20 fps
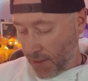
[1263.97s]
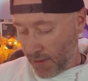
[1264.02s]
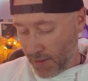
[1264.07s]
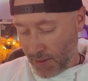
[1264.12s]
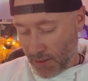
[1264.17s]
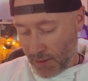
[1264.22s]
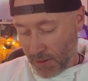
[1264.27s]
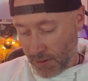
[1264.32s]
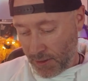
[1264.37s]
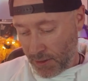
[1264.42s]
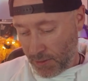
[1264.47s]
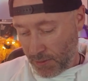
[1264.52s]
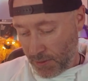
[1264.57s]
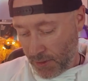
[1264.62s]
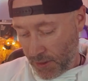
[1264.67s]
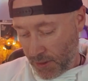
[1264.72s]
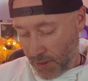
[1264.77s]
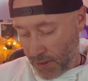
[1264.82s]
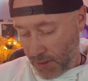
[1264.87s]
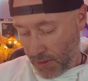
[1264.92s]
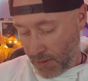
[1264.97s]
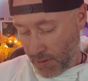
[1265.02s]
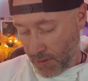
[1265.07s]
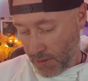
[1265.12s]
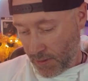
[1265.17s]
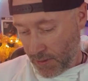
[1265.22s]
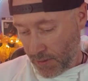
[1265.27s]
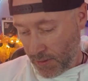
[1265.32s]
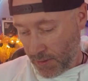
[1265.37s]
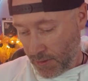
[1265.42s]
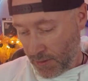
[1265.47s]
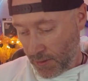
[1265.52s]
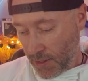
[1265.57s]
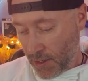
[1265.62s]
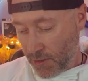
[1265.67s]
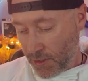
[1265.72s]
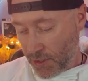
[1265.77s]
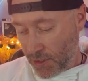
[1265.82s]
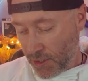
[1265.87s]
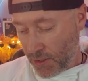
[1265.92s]
I thought this was
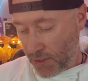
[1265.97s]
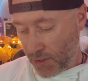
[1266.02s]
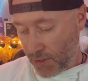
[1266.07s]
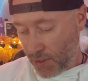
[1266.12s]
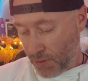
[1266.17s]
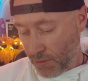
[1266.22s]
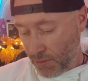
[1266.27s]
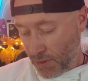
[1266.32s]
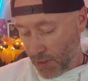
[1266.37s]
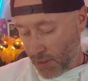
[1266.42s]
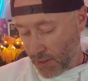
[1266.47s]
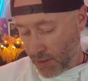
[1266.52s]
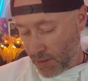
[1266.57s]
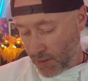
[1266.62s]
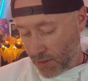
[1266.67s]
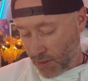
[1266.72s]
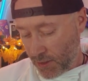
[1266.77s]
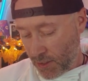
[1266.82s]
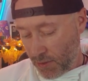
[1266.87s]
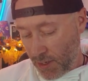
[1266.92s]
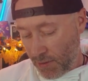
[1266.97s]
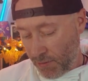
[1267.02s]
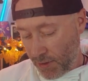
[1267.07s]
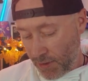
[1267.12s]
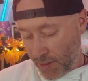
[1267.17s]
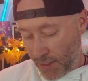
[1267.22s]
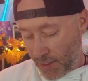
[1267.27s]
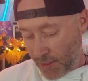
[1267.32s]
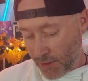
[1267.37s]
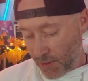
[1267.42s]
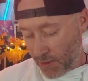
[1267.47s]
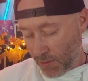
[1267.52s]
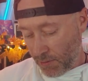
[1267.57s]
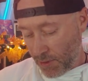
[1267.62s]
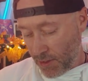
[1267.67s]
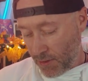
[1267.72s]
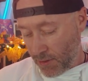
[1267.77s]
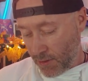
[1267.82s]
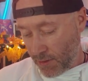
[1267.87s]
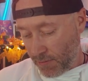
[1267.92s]
no, it's just 2 discs. So everything is going to
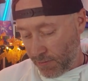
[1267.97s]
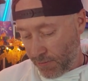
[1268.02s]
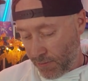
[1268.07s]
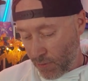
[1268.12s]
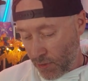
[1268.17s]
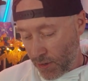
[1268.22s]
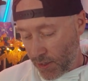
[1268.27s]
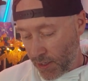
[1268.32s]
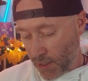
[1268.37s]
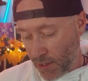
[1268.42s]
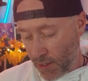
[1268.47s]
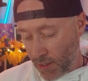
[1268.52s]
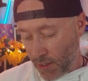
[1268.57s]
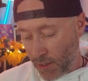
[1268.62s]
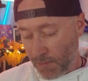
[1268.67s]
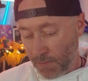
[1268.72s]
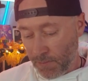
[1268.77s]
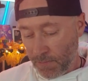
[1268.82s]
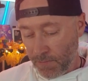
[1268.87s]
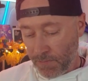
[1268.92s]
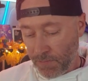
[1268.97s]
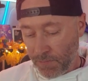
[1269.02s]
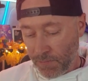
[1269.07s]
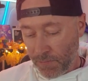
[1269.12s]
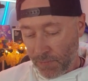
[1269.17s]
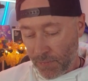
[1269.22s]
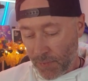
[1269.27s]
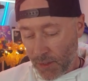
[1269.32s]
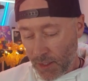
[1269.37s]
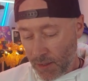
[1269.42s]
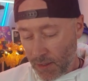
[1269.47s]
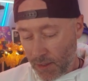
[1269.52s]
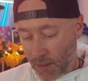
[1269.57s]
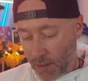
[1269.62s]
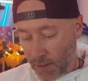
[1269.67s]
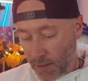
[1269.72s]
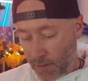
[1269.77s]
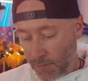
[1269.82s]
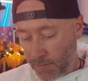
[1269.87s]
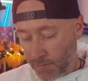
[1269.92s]
be on 4K.
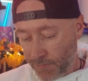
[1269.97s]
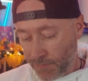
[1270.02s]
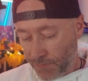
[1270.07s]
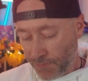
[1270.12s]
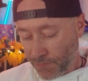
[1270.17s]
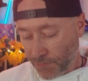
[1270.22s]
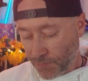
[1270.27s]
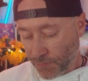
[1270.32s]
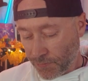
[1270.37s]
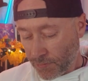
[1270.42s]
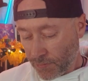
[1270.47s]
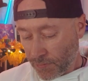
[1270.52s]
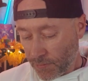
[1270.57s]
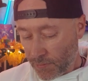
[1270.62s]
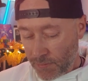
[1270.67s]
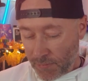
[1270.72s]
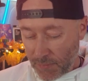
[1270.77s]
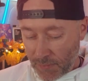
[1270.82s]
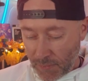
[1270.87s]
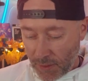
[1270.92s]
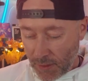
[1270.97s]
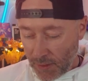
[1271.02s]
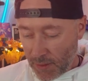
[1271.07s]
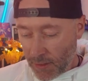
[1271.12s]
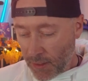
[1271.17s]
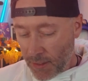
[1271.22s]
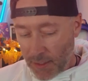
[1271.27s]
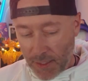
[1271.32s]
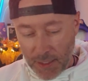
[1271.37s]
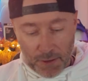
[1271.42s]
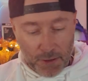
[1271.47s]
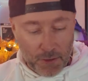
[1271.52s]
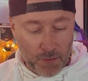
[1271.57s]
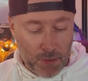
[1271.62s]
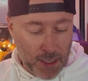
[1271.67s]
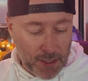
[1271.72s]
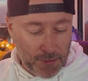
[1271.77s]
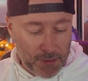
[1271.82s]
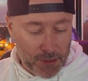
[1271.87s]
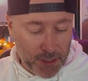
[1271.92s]
I don't know
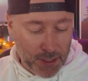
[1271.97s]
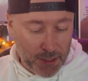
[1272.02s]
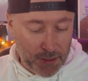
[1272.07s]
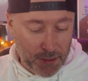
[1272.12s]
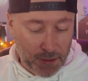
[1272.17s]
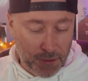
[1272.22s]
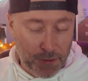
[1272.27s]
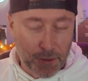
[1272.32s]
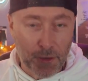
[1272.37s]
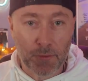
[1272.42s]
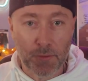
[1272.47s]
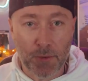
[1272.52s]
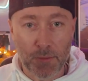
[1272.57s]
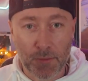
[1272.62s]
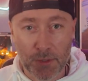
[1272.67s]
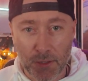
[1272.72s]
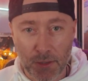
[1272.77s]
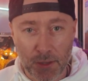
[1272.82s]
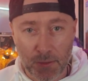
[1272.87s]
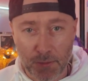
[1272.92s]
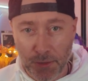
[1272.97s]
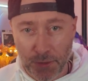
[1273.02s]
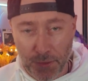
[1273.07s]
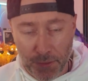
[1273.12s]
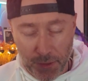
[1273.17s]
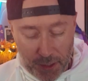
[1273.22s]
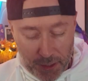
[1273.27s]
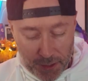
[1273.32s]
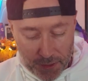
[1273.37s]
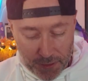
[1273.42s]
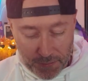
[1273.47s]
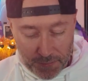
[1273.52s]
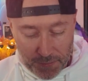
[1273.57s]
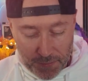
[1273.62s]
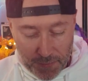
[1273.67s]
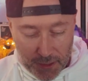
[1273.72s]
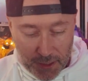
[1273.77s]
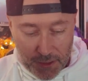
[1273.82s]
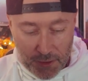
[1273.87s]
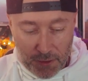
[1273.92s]
why I was thinking that third one was on a Blu-ray.
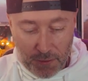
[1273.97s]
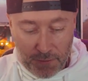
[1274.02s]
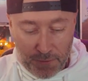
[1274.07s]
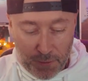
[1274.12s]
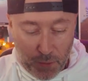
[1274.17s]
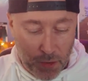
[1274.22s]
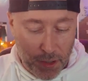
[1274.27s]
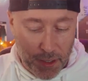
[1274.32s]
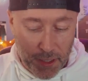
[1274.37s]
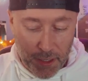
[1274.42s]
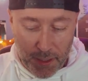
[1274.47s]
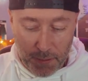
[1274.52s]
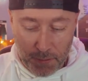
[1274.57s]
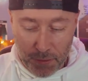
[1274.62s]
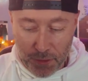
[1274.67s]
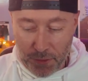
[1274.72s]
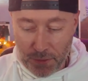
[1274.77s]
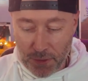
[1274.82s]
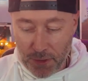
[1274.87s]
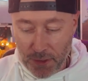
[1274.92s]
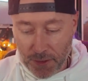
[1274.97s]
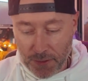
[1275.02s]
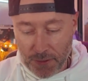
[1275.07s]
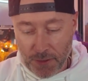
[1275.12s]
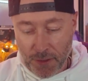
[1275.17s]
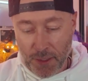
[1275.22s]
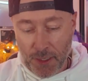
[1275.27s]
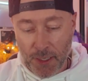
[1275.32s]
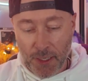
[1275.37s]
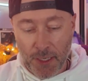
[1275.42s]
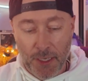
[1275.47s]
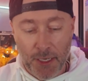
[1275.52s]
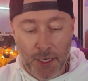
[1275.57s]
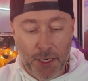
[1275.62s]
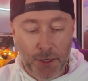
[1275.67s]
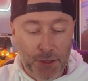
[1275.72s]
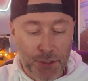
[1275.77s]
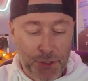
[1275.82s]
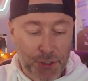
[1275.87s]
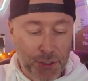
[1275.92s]
It's on a 4K Blu-ray.
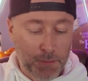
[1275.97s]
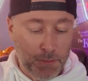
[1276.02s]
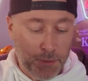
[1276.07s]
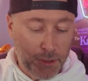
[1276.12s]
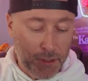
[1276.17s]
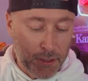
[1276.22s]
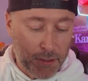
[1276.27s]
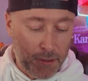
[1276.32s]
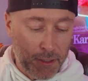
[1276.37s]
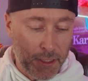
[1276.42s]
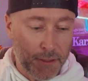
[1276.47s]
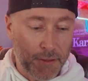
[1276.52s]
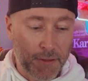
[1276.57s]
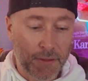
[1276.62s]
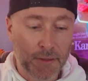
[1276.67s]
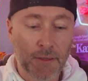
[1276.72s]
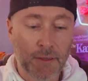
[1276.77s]
Here is your booklet.